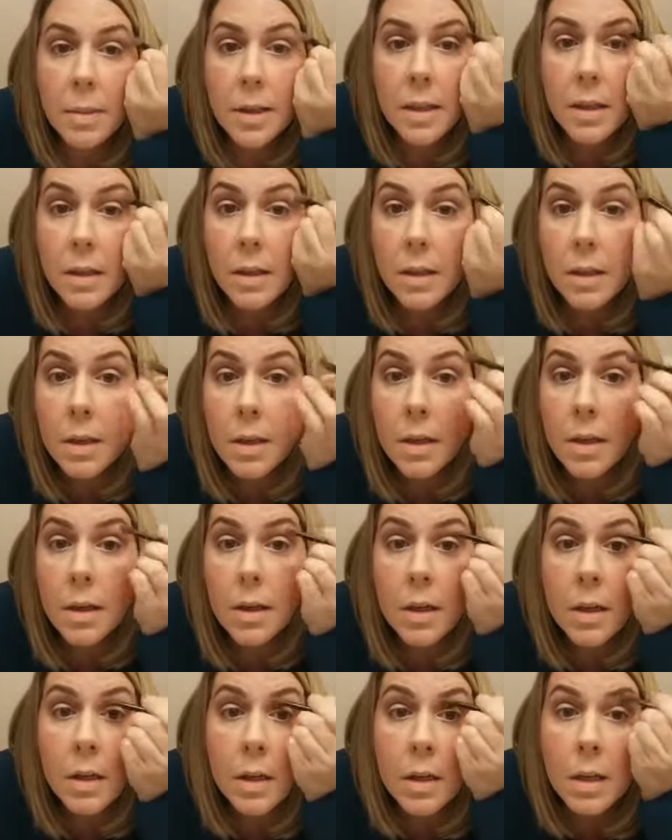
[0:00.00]
bit on there
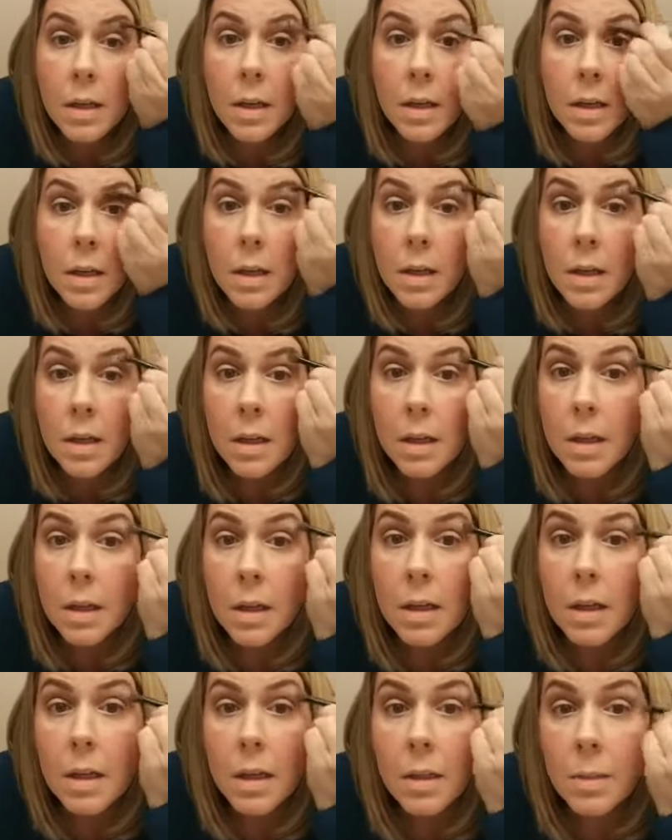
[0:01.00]

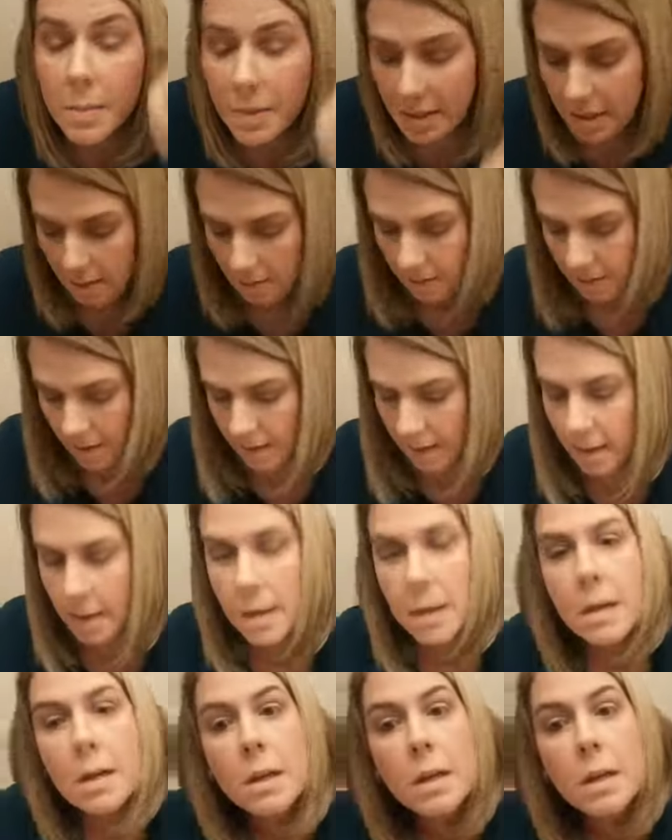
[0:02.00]
and be okay.